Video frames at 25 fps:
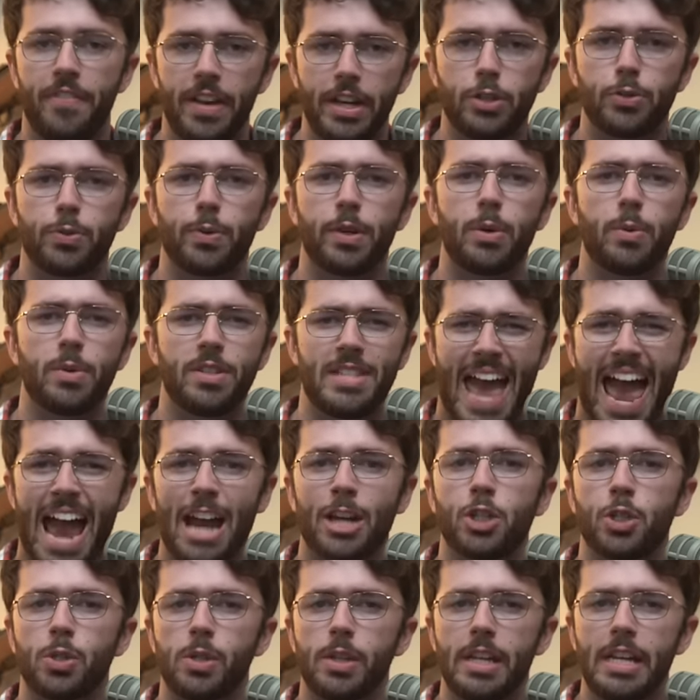victory was
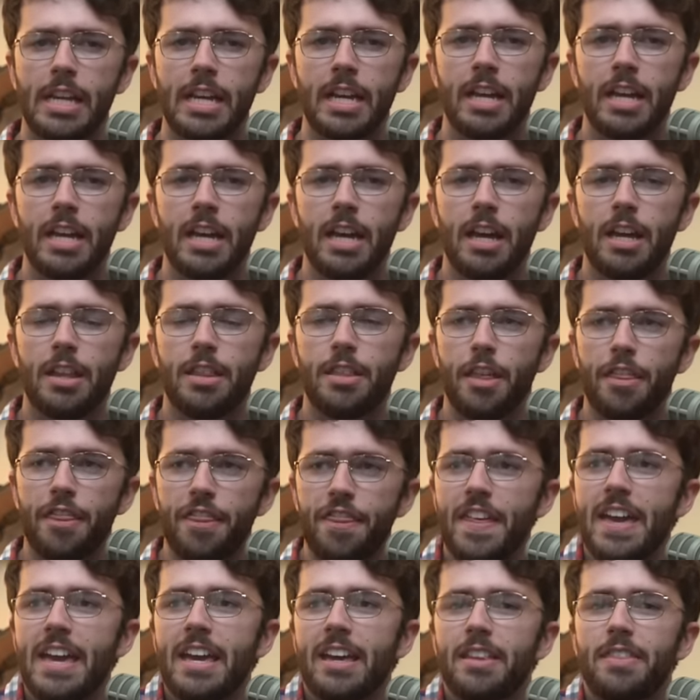actually the
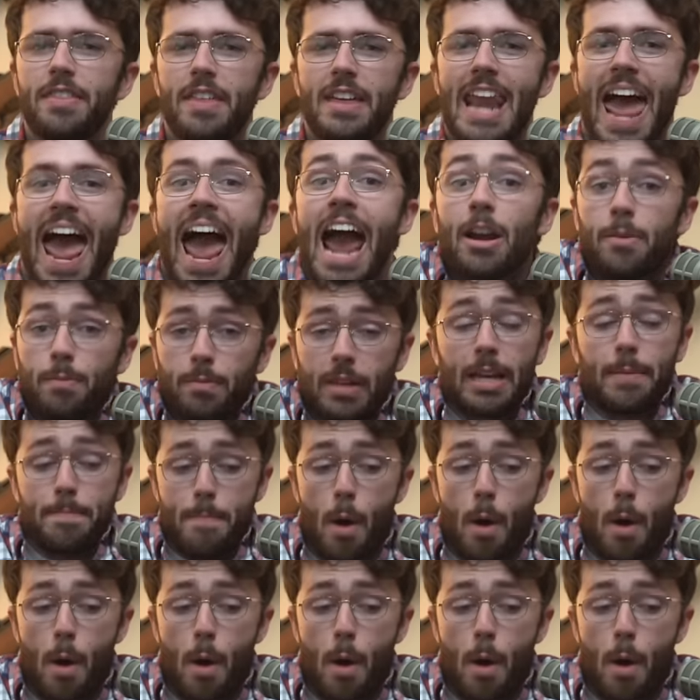thing that at, like